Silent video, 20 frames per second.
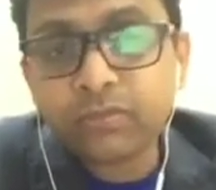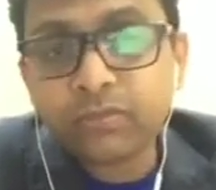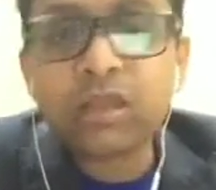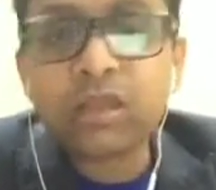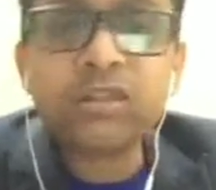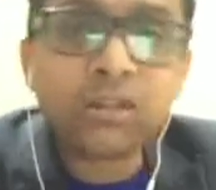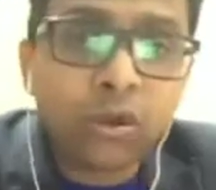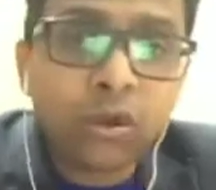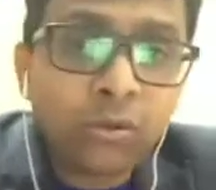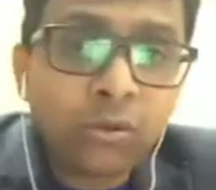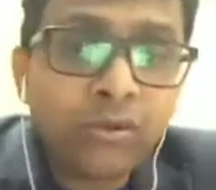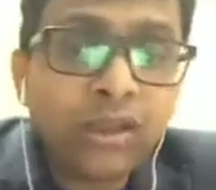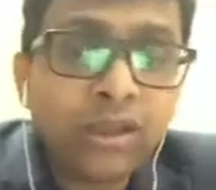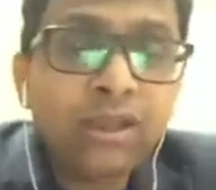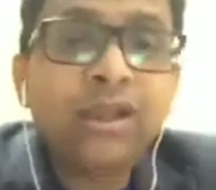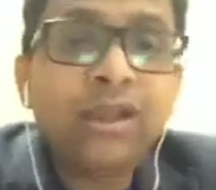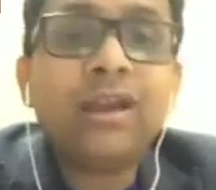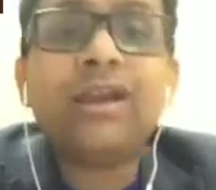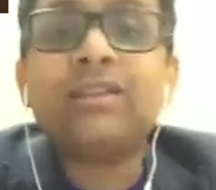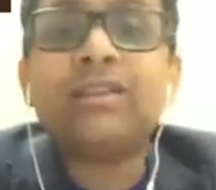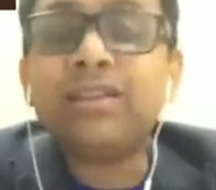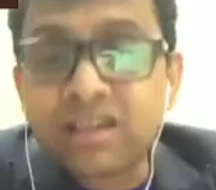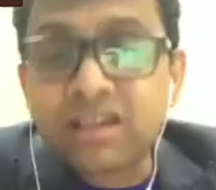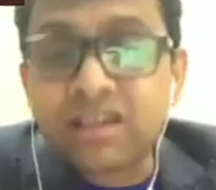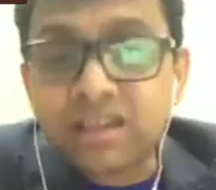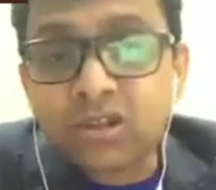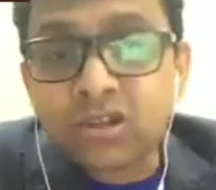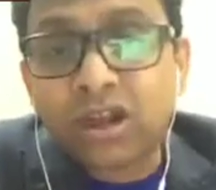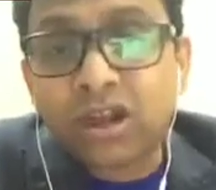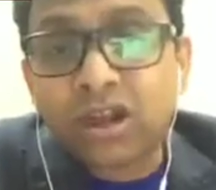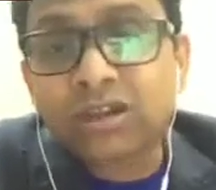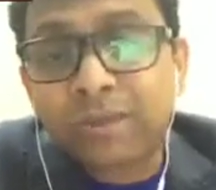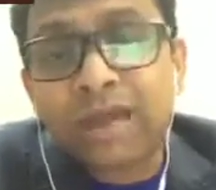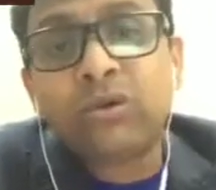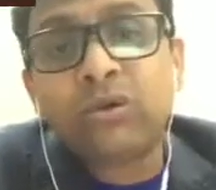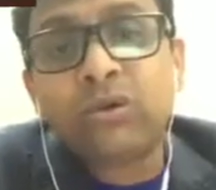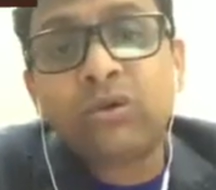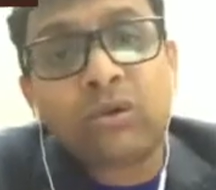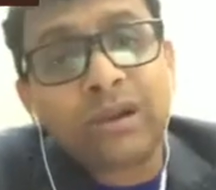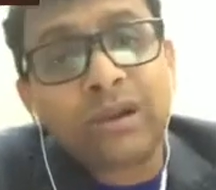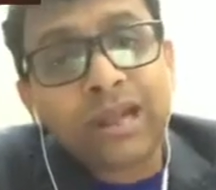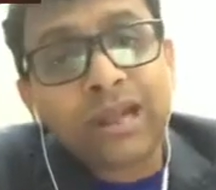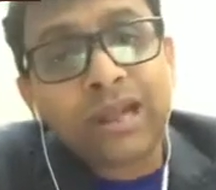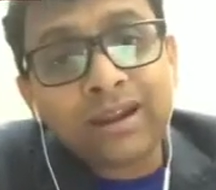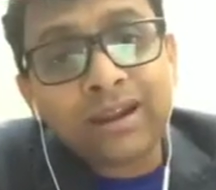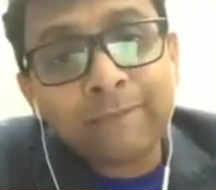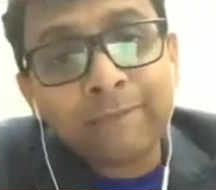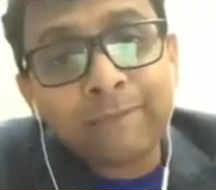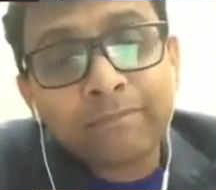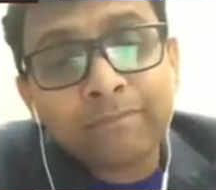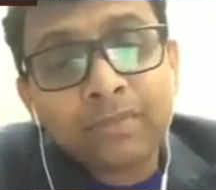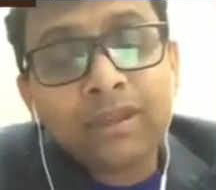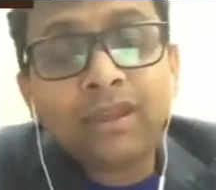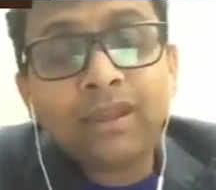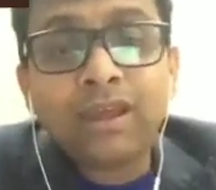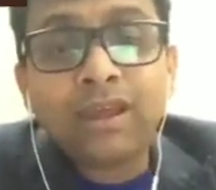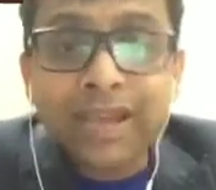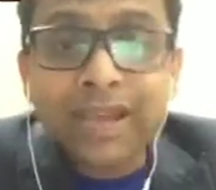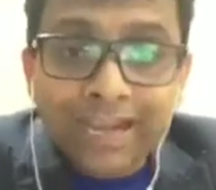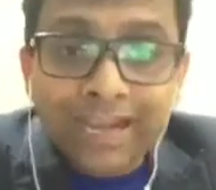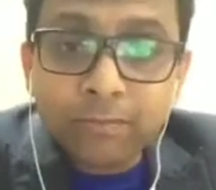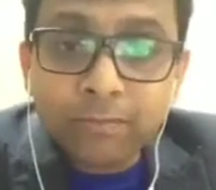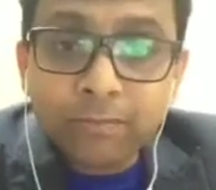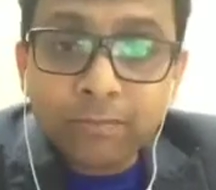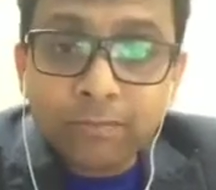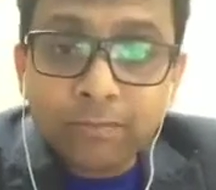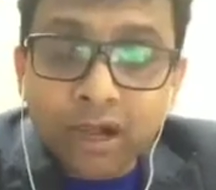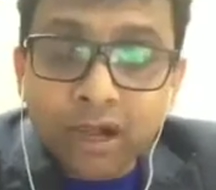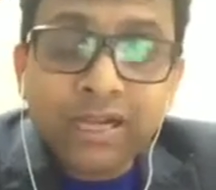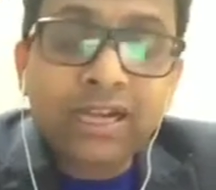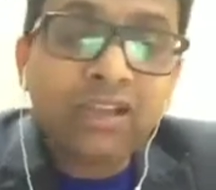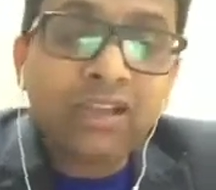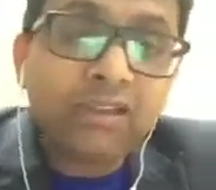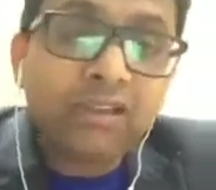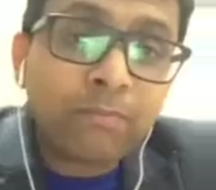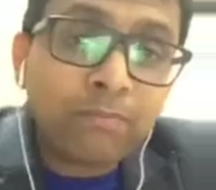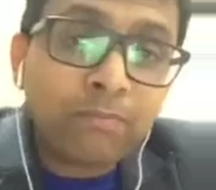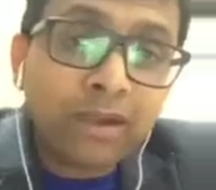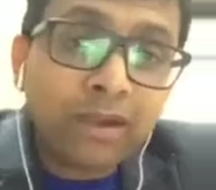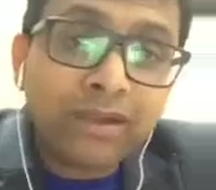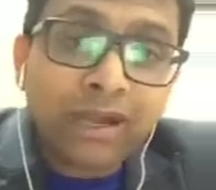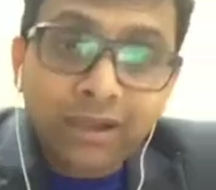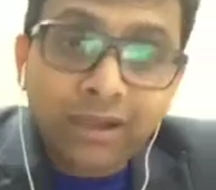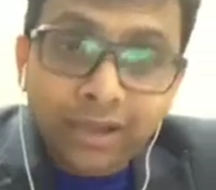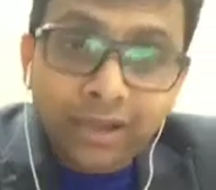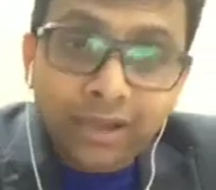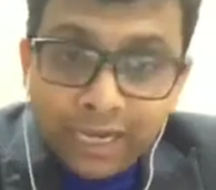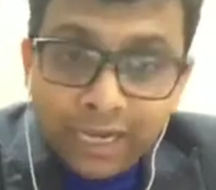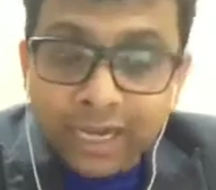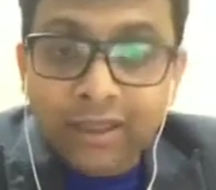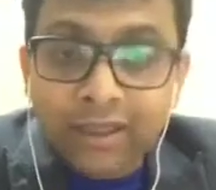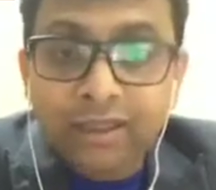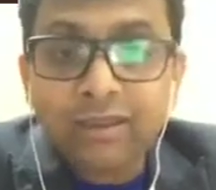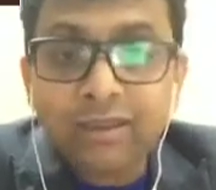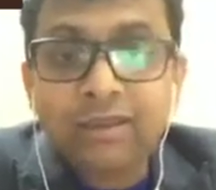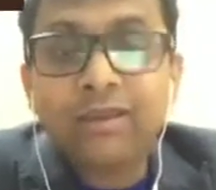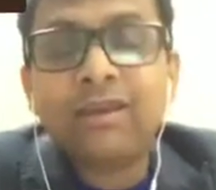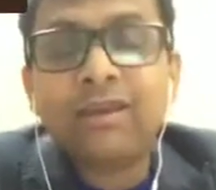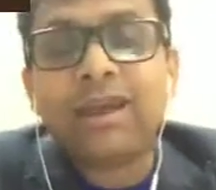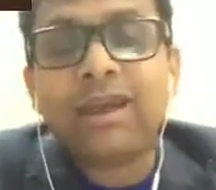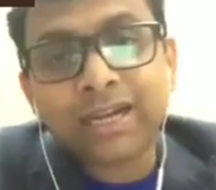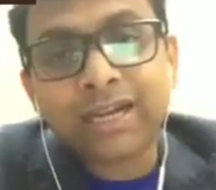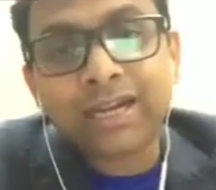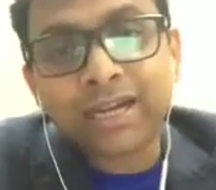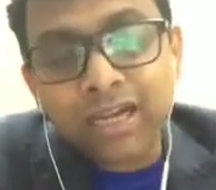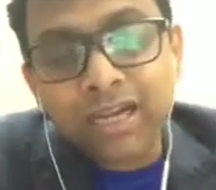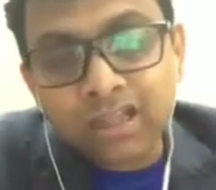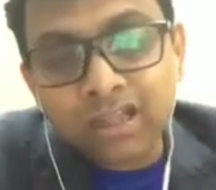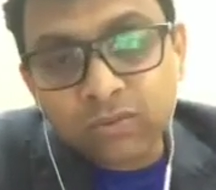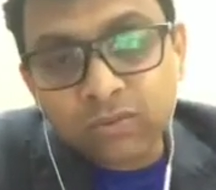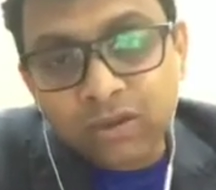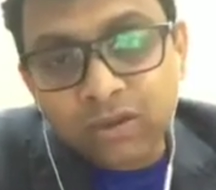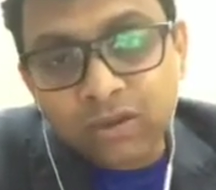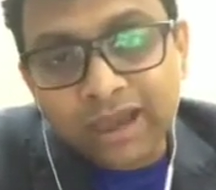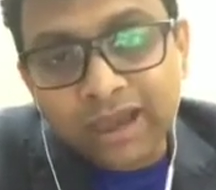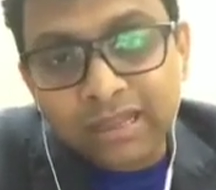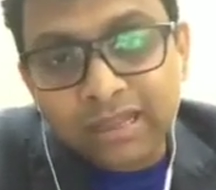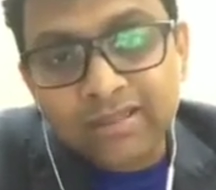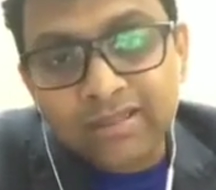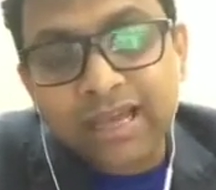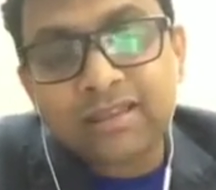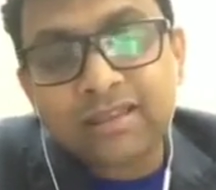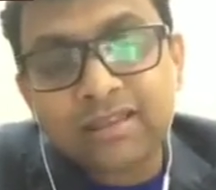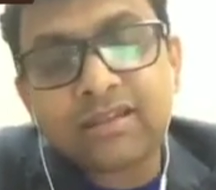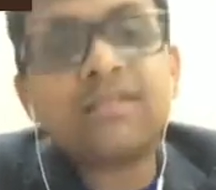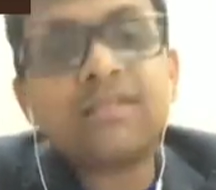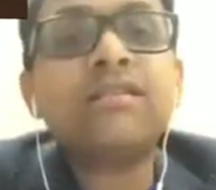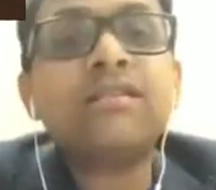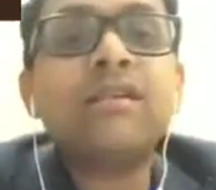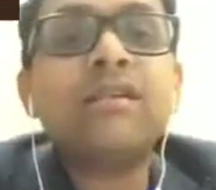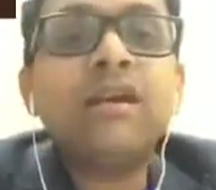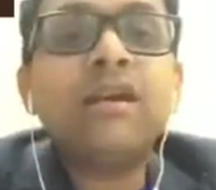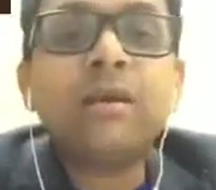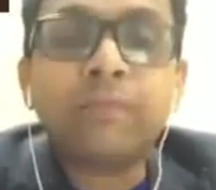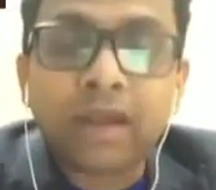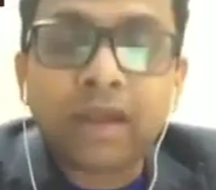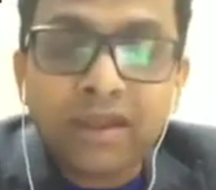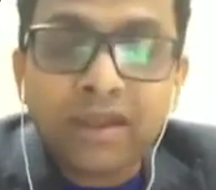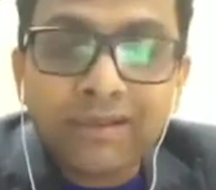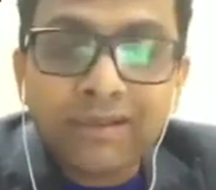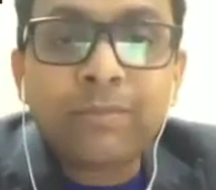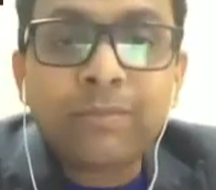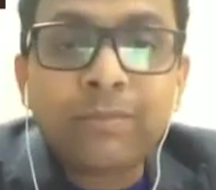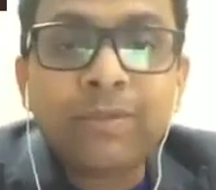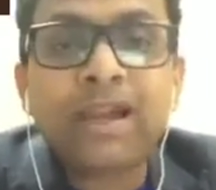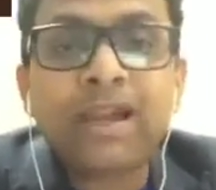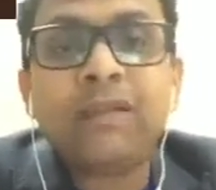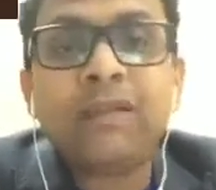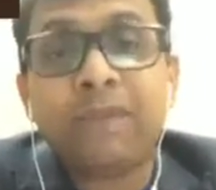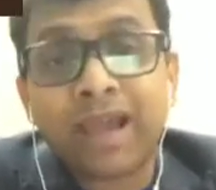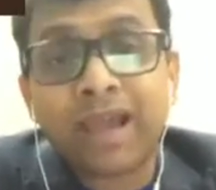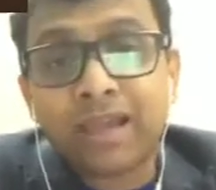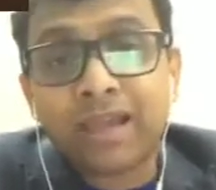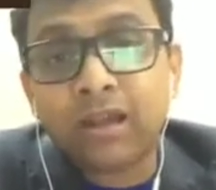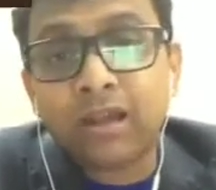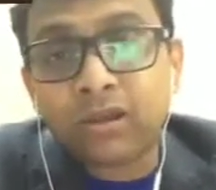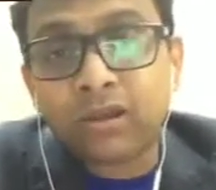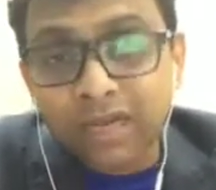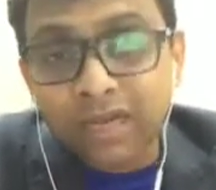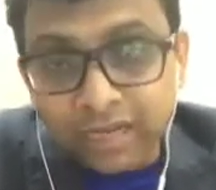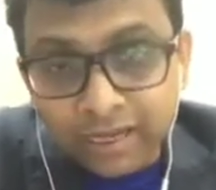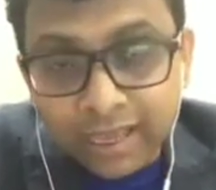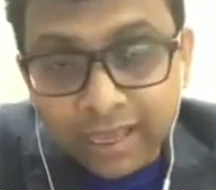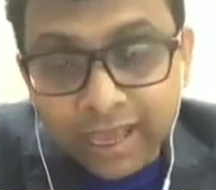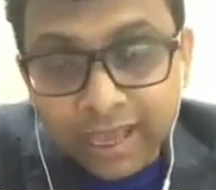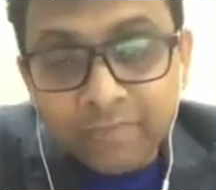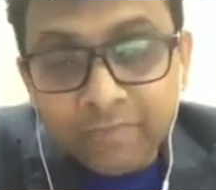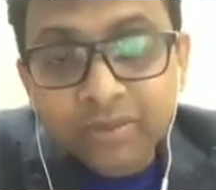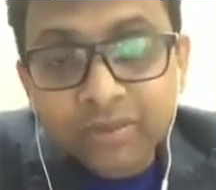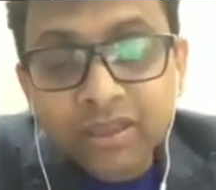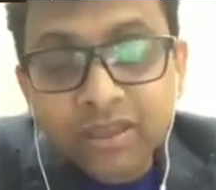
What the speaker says: So this is Dr. Balu Kolar, Head Product Development and Training at Indus Viva Health Sciences Private Limited, Bangalore in India,